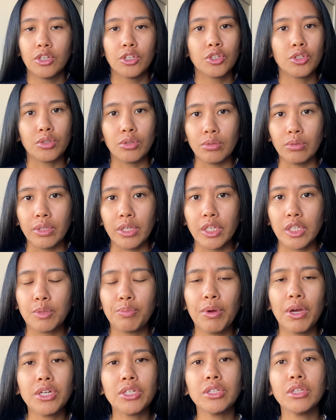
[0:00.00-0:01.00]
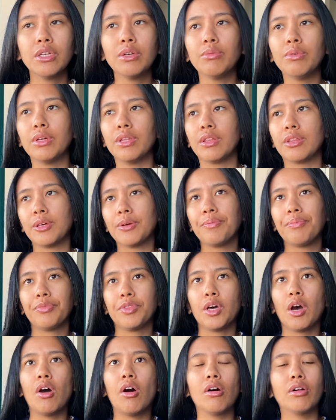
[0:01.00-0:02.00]
truly, especially with
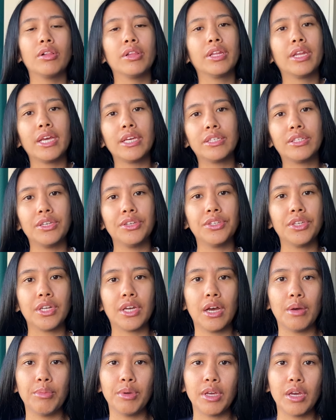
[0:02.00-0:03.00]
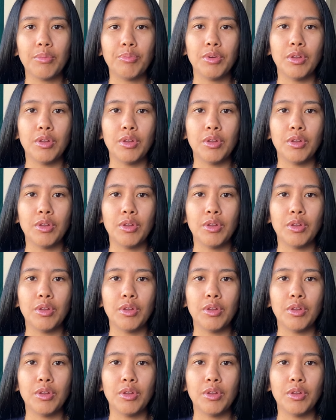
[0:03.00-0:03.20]
the holiday season coming up.